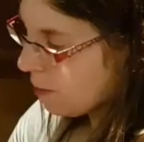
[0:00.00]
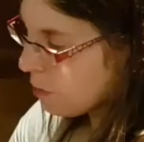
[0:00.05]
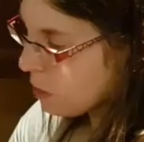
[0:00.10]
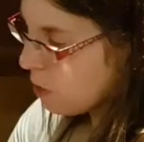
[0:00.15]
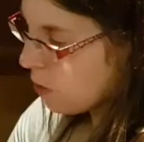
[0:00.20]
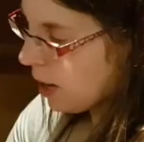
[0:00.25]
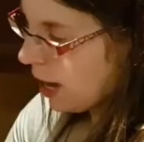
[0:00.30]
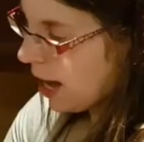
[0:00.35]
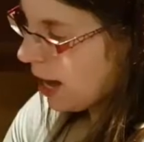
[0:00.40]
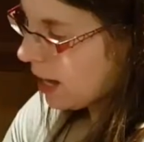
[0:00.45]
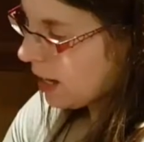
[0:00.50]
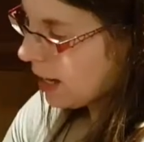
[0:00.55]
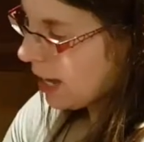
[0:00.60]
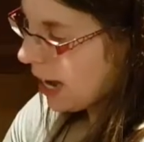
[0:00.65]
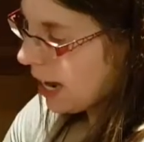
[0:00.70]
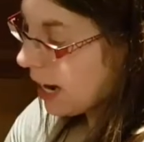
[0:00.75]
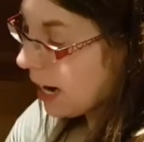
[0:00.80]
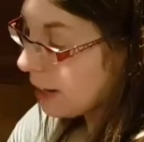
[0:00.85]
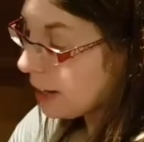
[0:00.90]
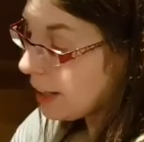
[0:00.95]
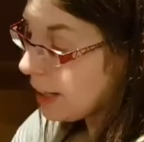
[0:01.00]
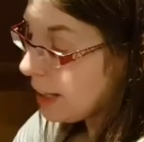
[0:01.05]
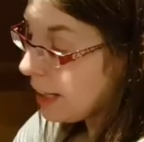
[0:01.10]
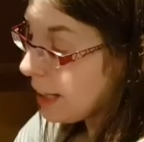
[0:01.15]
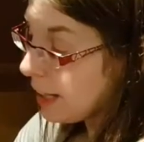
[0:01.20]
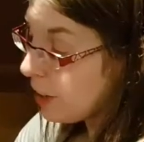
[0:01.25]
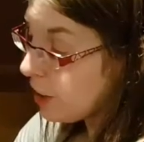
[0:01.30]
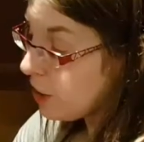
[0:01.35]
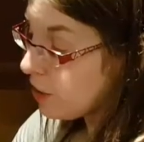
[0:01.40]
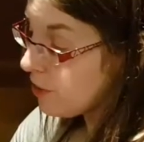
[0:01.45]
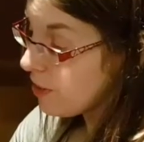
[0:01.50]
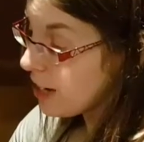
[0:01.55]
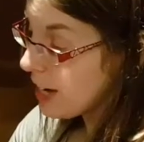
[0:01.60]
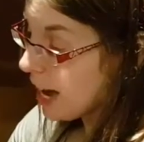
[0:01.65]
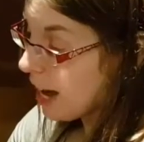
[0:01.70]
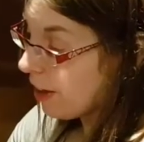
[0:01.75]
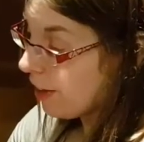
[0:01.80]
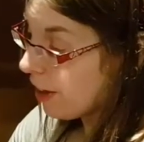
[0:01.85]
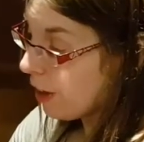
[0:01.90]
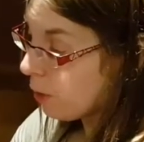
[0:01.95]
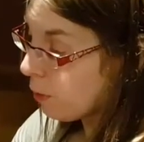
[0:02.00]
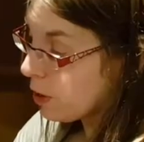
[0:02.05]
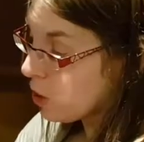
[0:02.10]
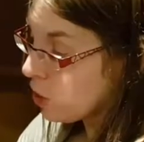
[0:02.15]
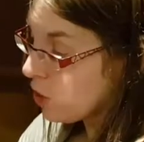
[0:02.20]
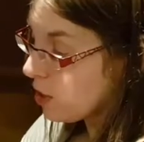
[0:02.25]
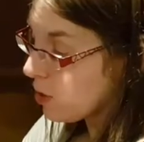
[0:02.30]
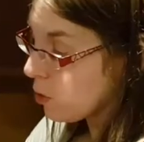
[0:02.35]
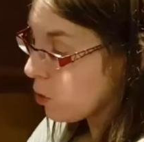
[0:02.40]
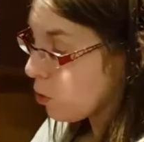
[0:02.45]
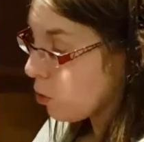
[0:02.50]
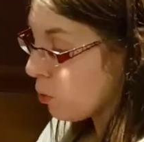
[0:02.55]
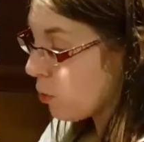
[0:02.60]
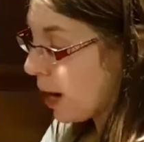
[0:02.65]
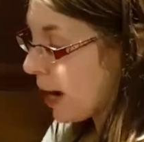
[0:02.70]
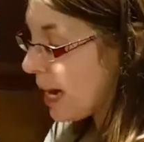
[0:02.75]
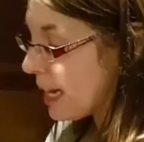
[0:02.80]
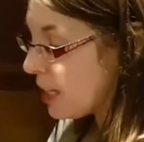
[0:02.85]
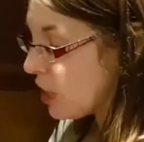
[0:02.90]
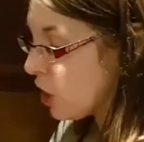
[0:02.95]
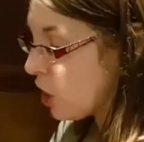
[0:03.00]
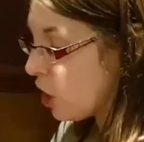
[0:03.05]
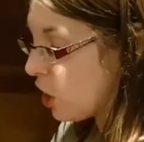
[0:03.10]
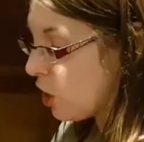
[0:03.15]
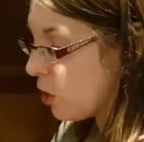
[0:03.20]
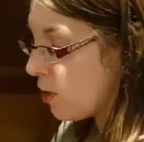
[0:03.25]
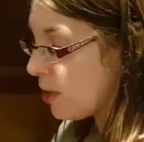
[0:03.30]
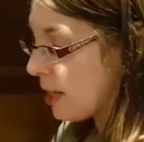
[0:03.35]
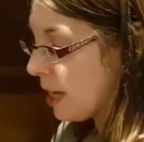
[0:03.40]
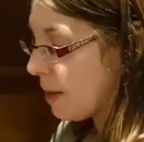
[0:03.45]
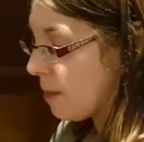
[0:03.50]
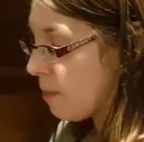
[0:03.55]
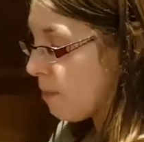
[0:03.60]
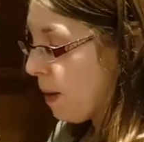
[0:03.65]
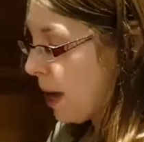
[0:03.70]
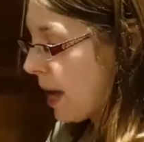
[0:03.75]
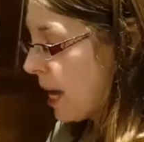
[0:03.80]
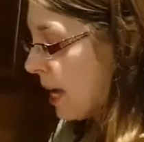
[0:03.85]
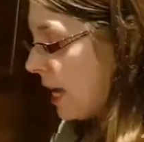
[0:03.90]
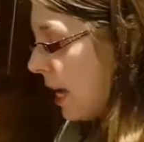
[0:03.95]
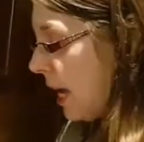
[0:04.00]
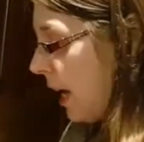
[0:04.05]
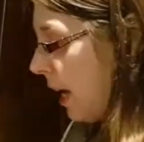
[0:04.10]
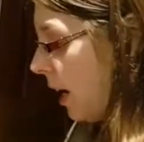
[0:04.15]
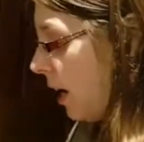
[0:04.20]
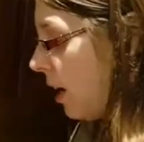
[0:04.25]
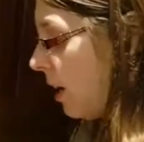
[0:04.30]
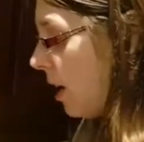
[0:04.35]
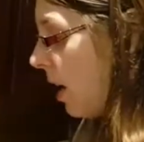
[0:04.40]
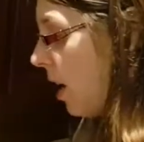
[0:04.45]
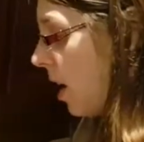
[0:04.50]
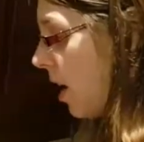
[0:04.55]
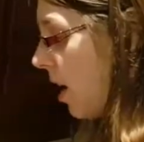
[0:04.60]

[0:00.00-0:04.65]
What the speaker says: You can get a clear vanilla, which is great to use in baking